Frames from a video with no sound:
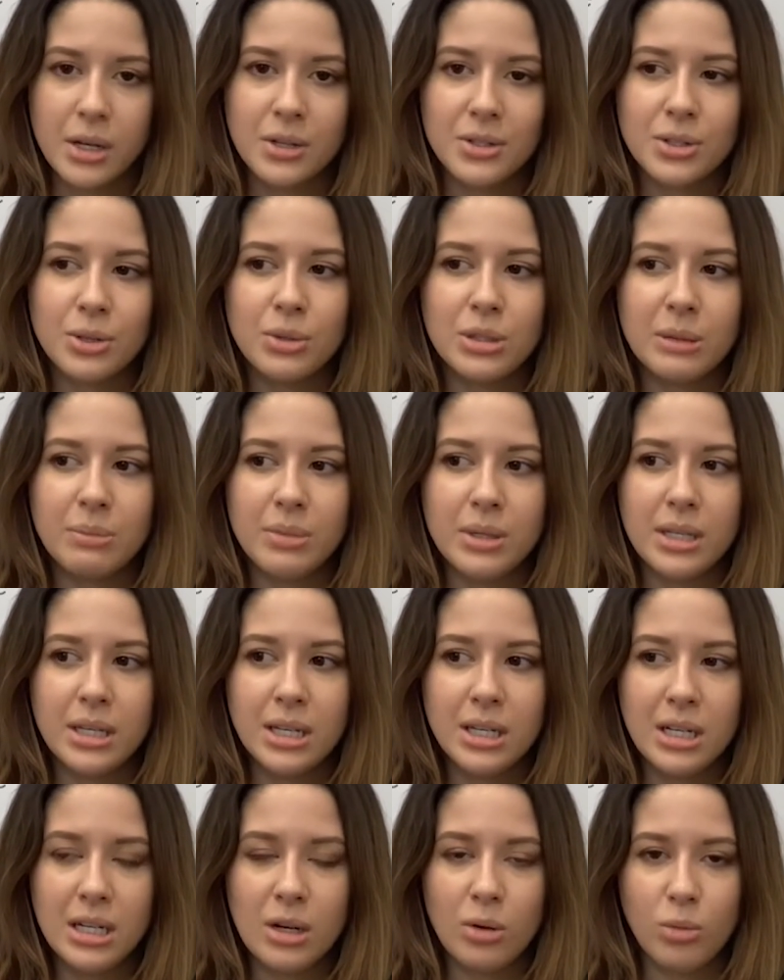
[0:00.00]
So in the
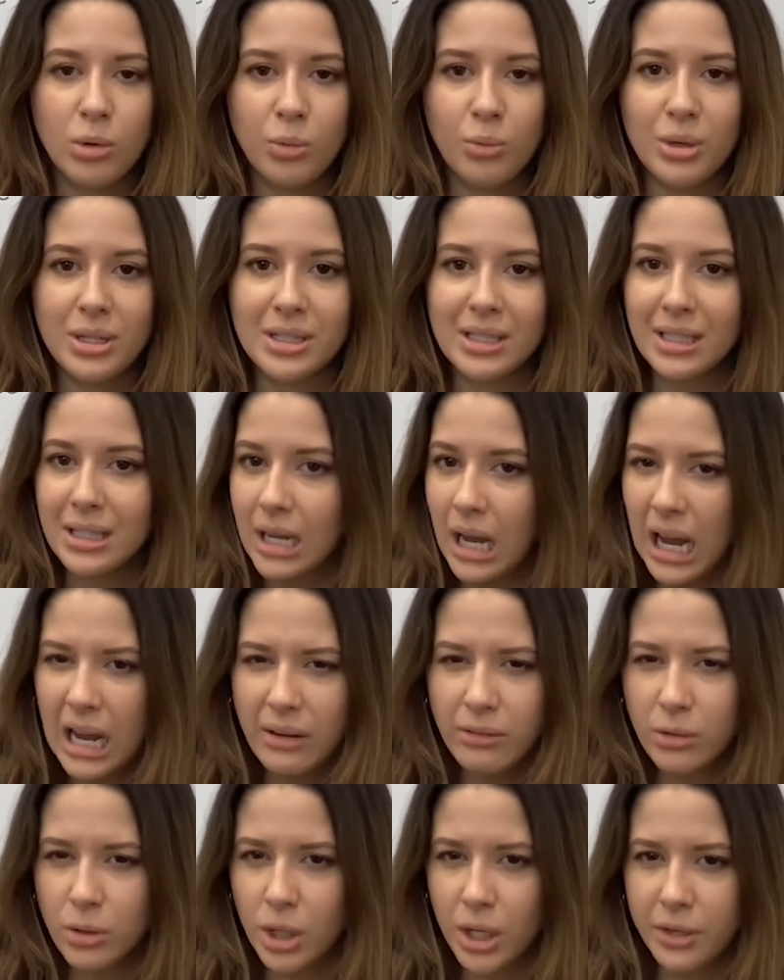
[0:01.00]
beginning, when we didn't
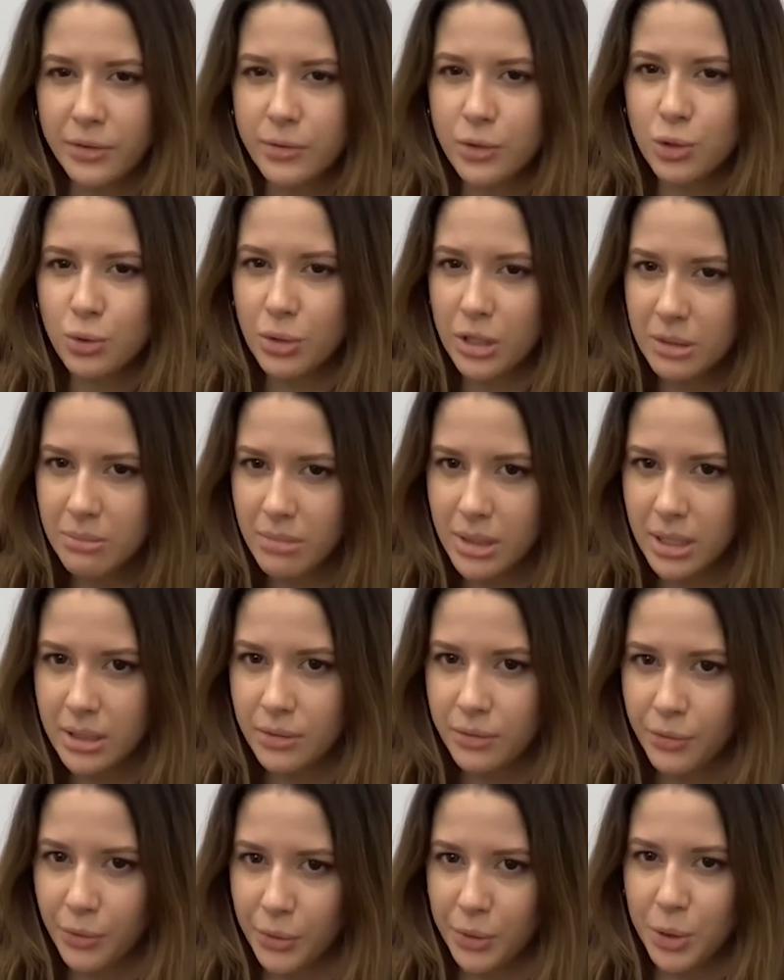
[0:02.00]
have a lot of
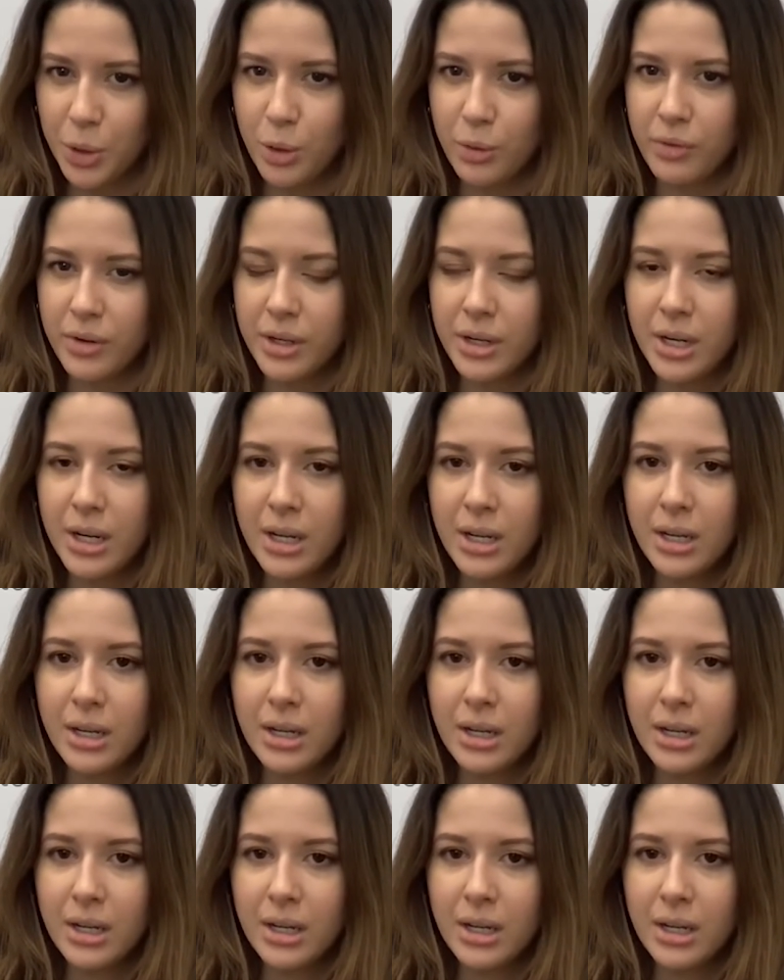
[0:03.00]
treatment for COVID,